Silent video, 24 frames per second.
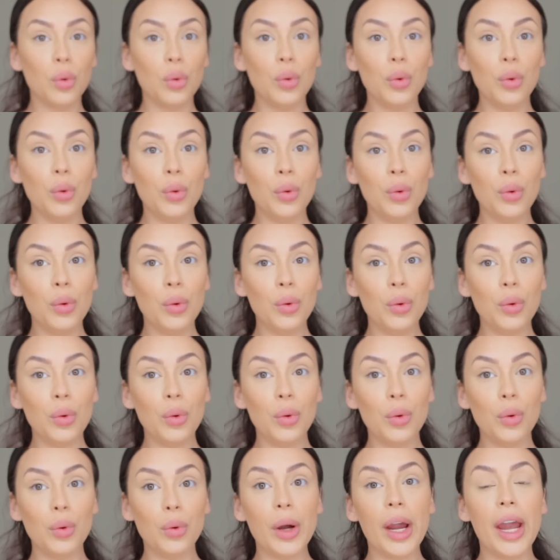
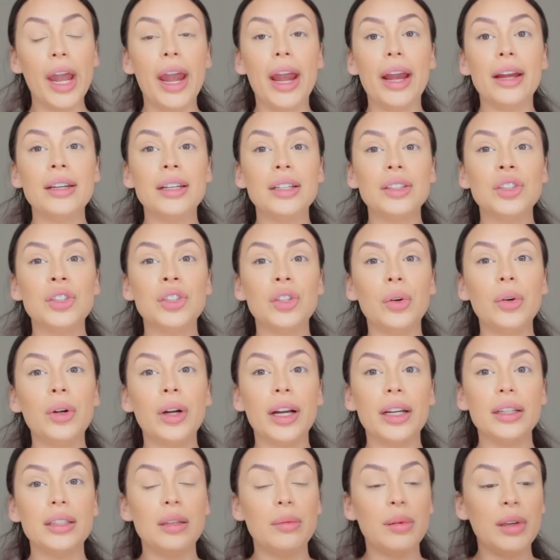Ooh. And it's so
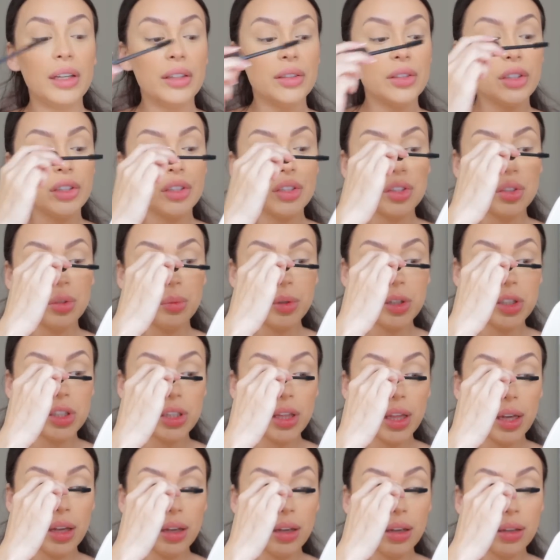crazy because there's so much
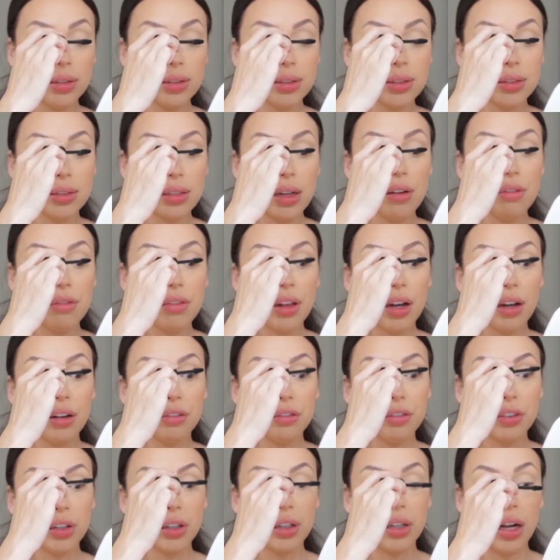like stuff that I
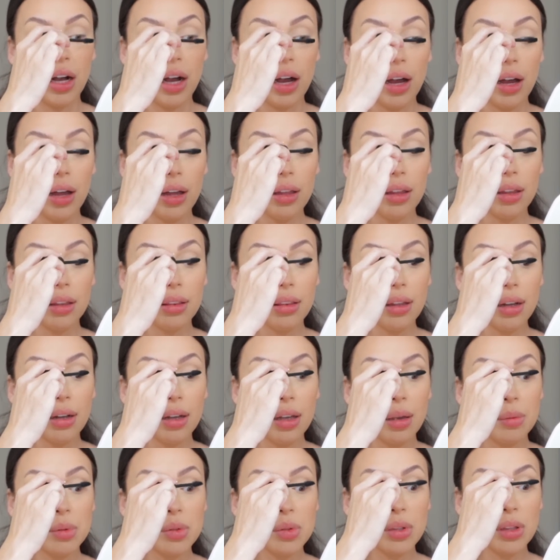forgot that
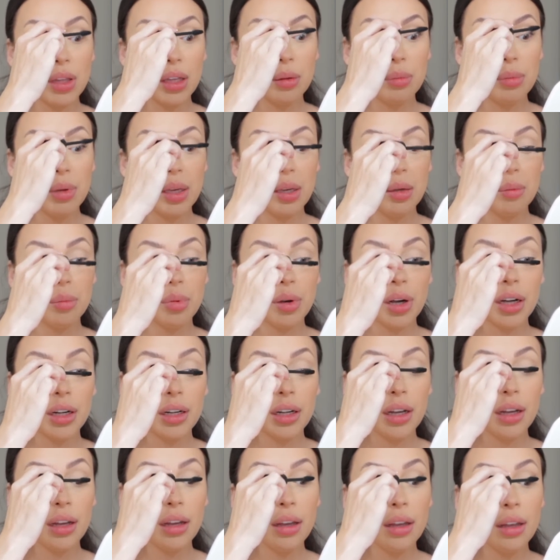comes with like being
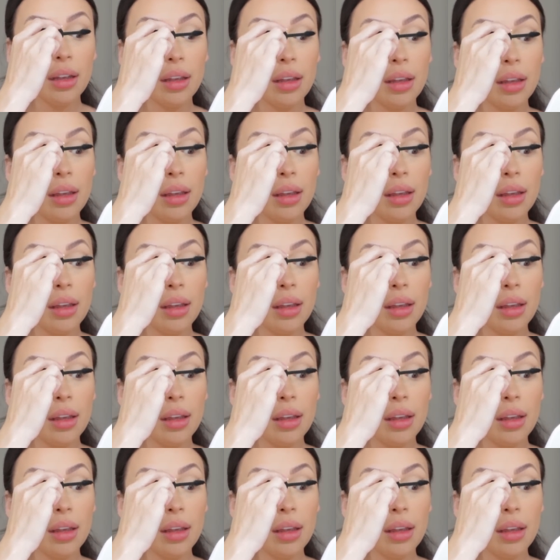pregnant,